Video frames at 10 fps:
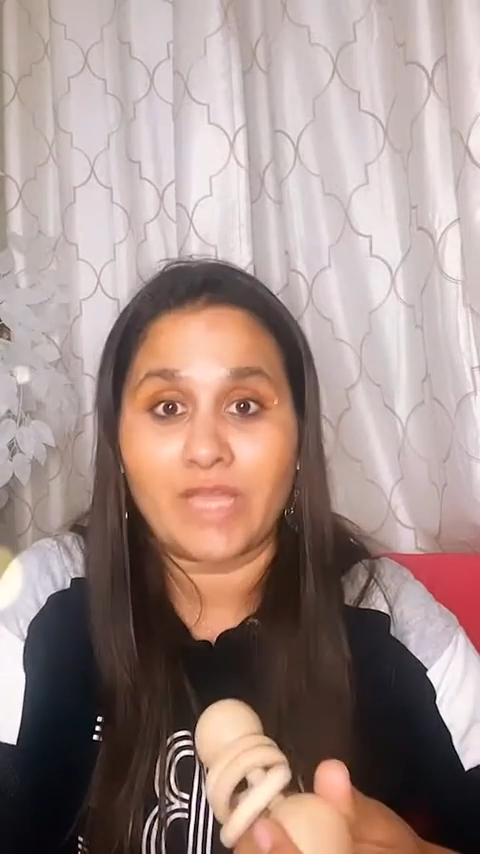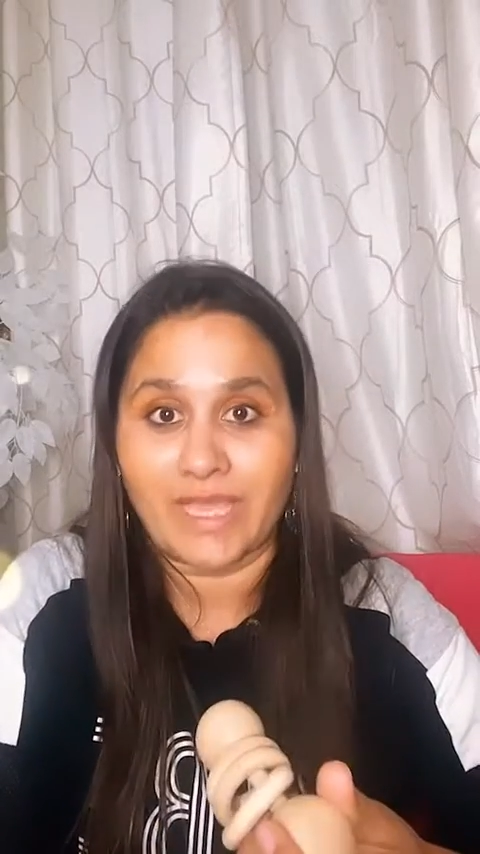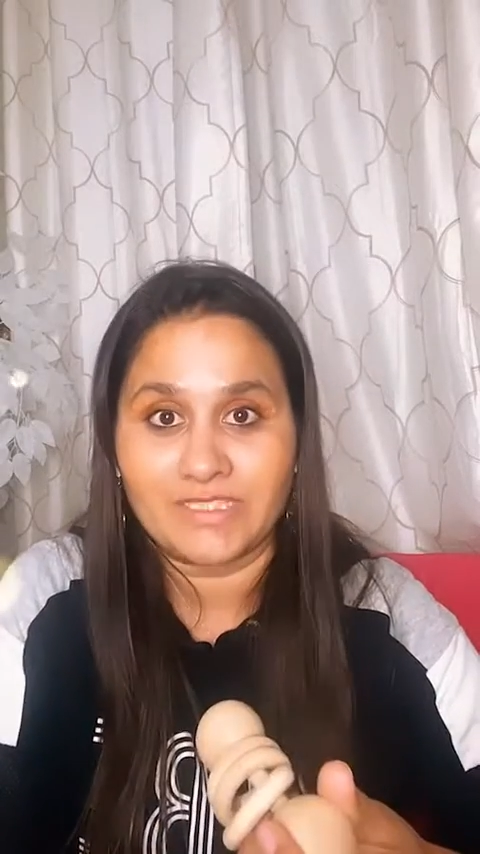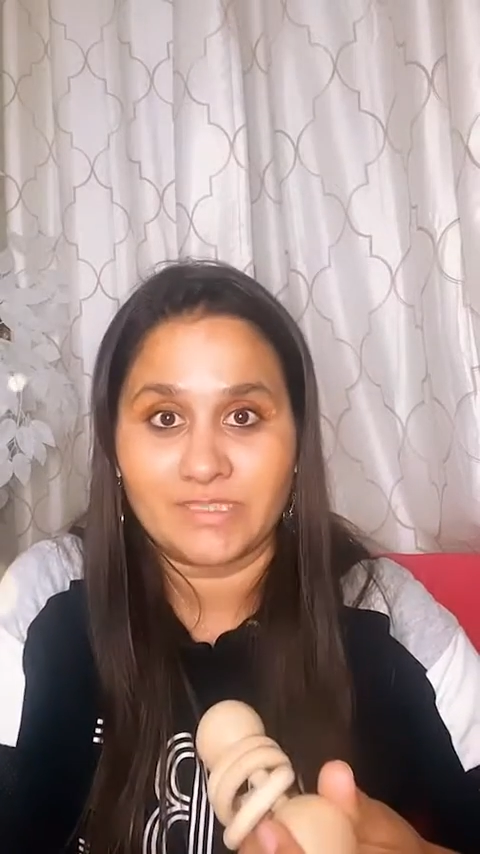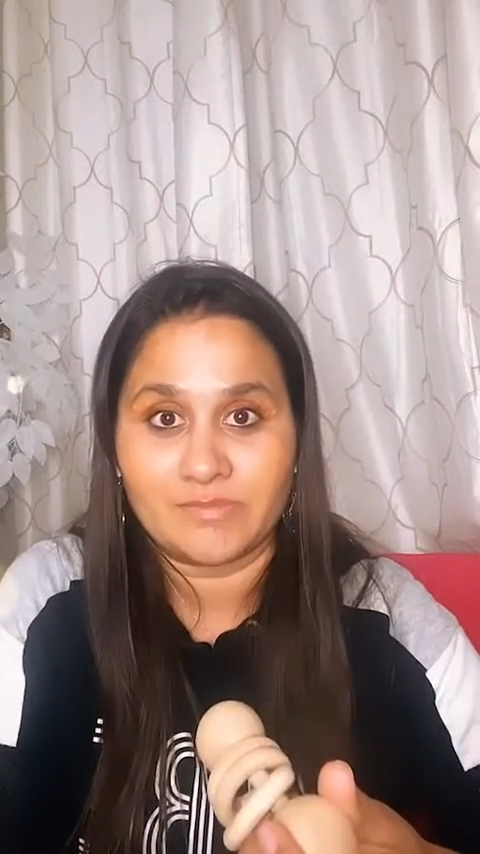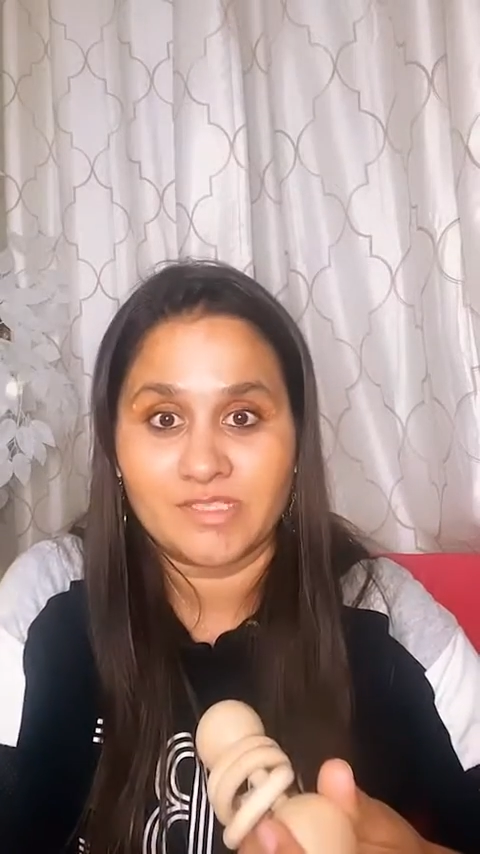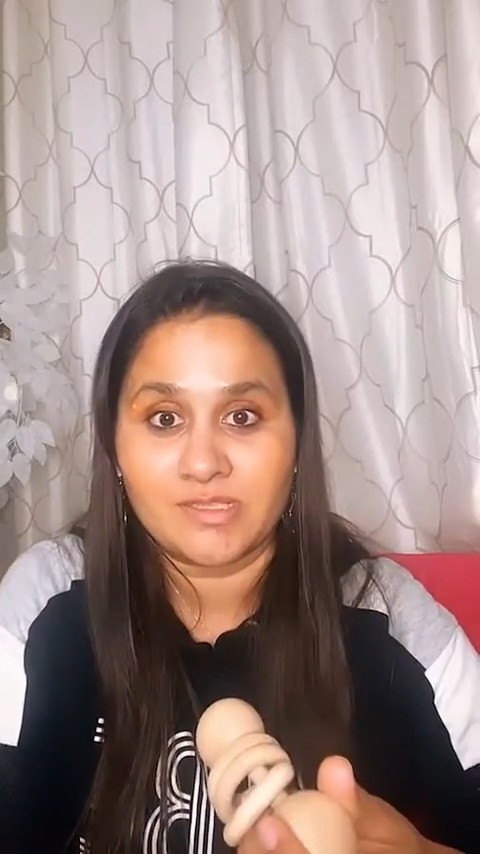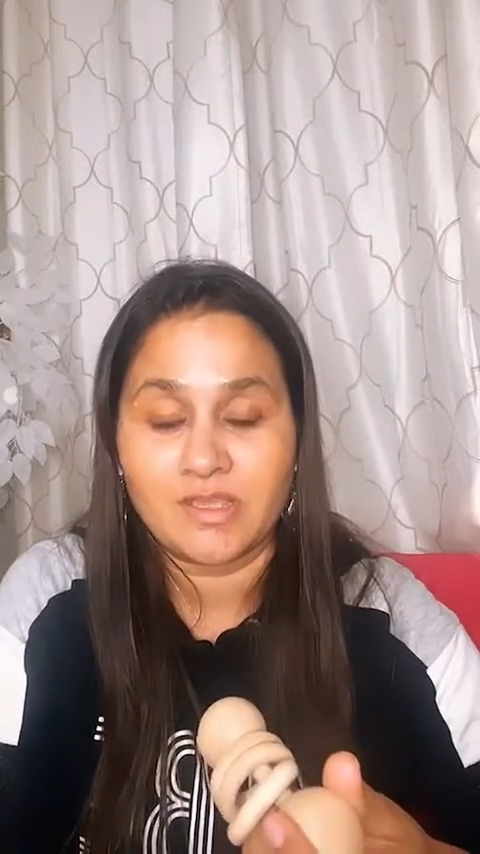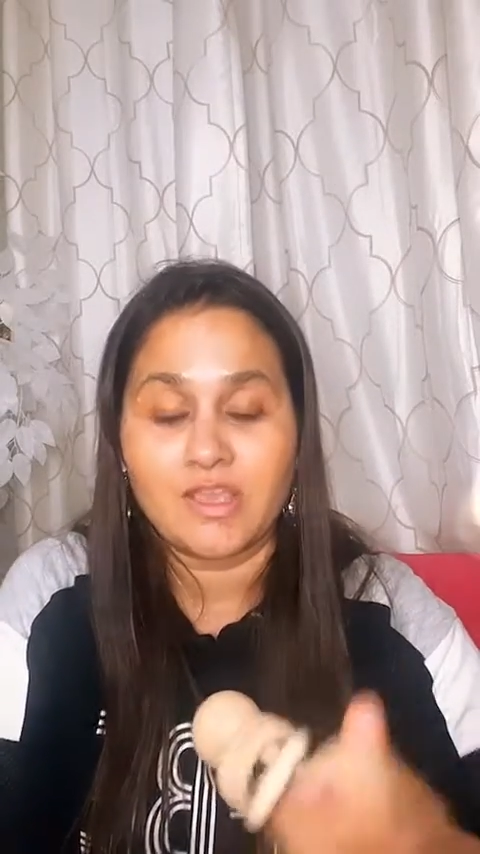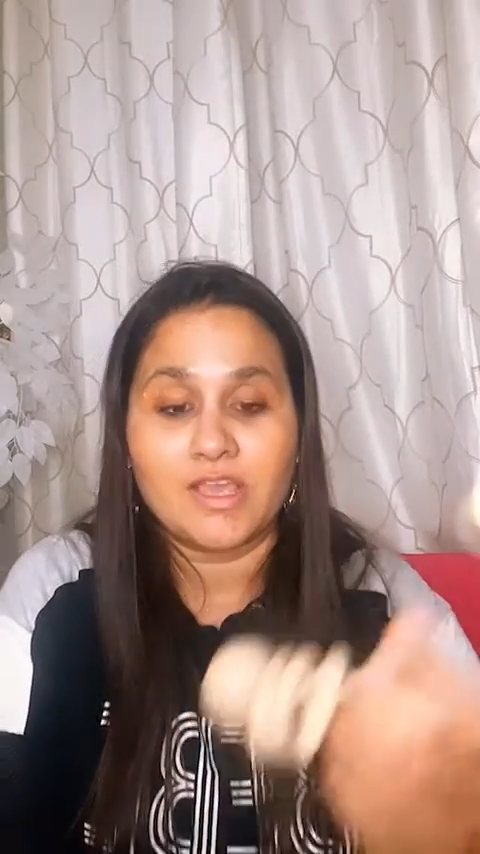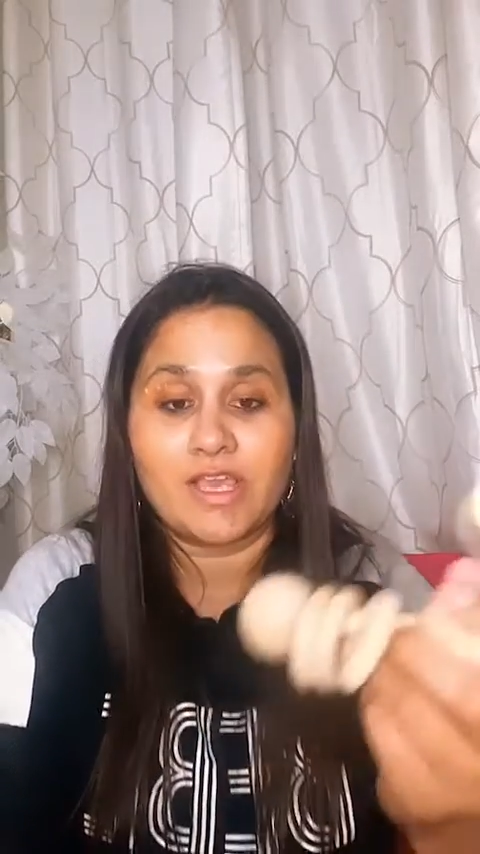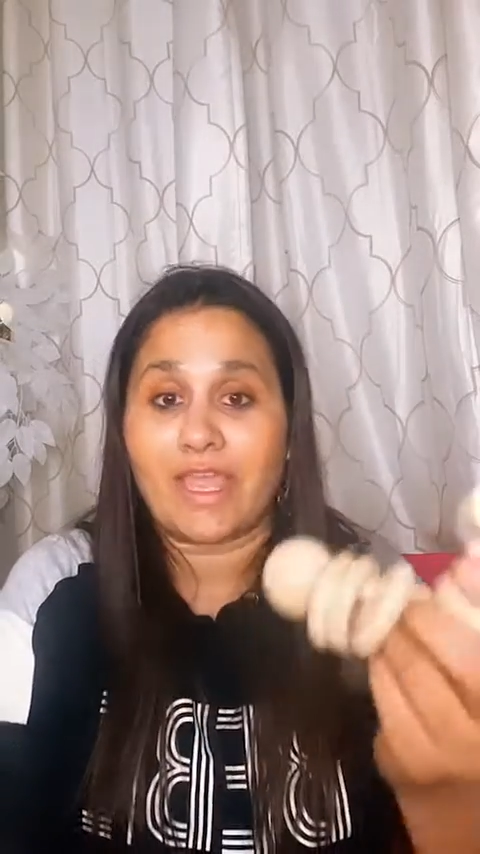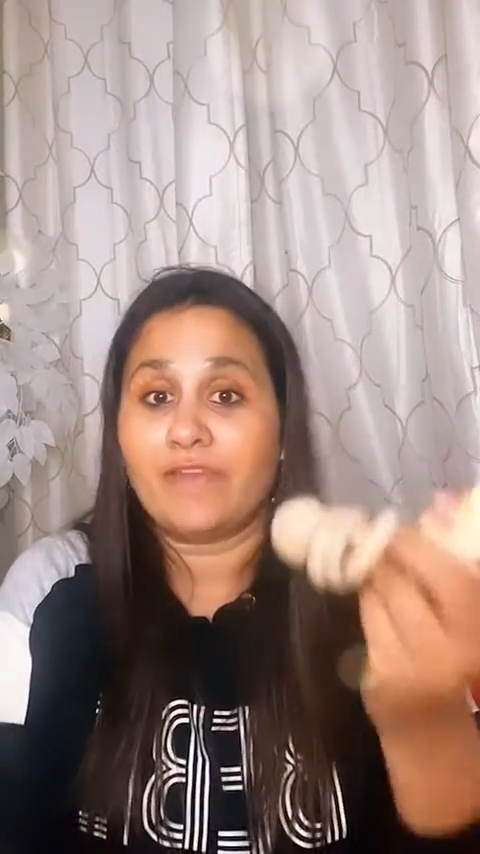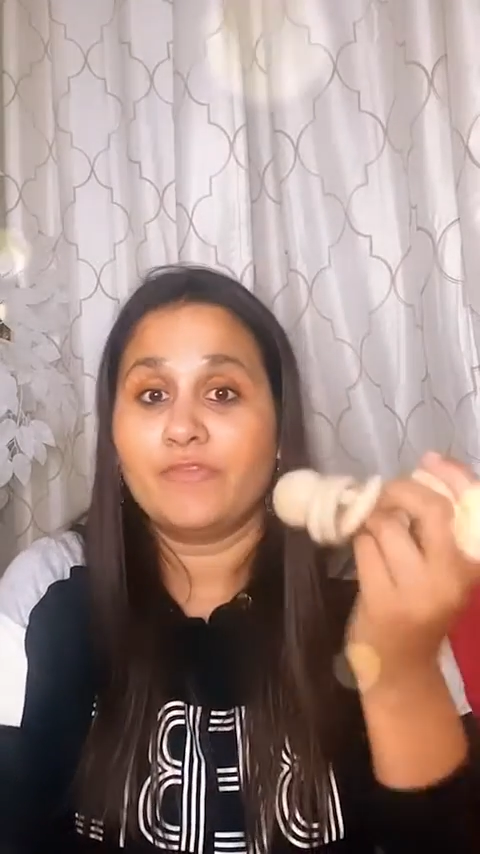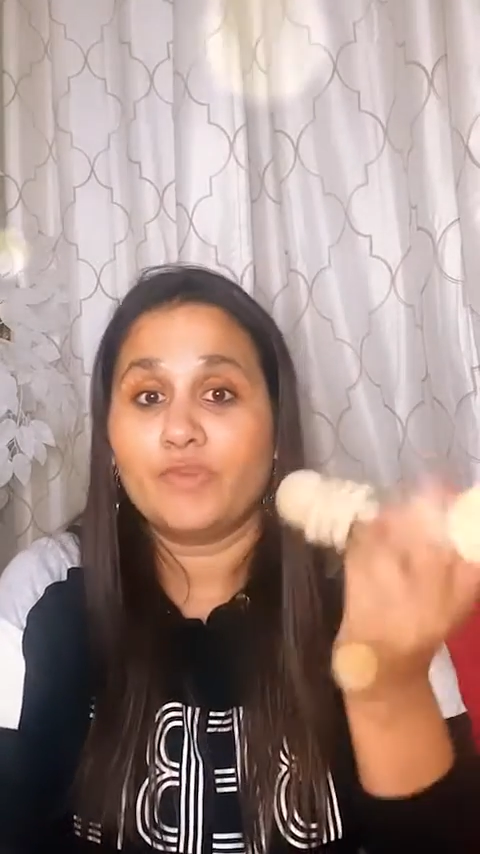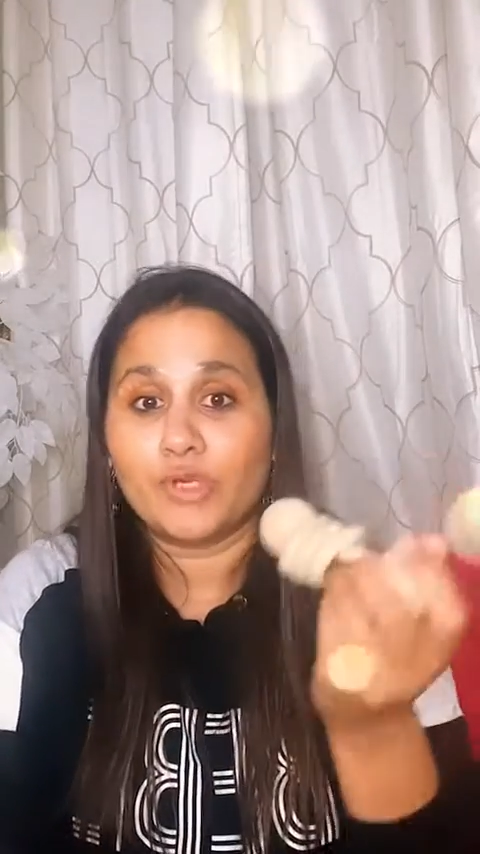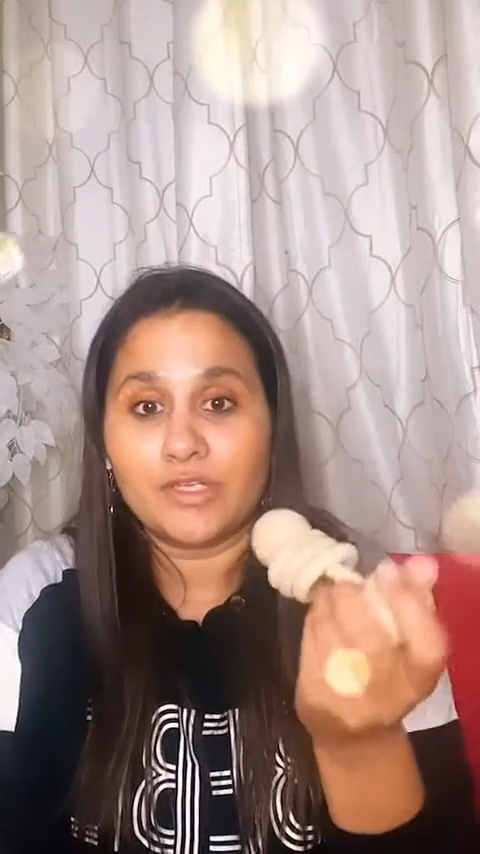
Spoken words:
items. And wood